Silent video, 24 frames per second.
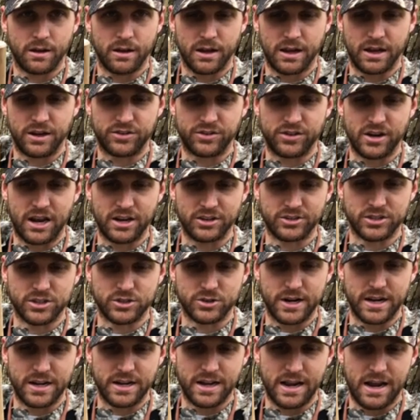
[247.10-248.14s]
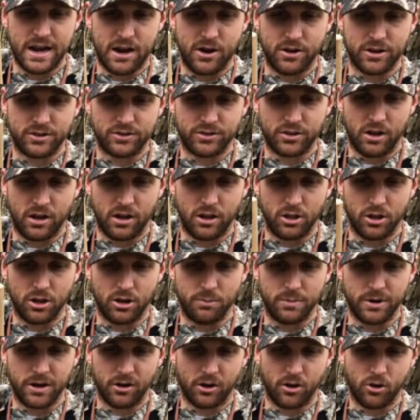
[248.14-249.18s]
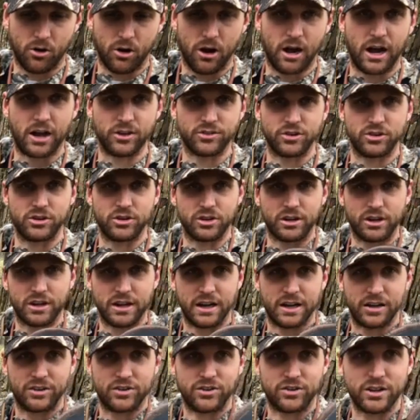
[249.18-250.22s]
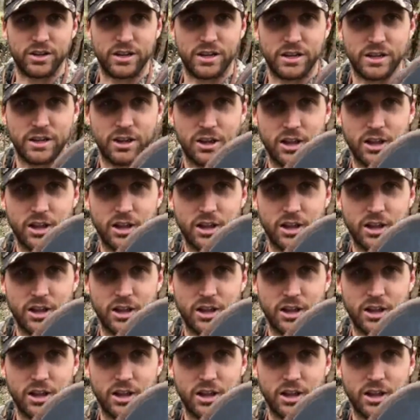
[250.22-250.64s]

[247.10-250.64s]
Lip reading: it's not straight down, it's a little bit across, and you can kind of see the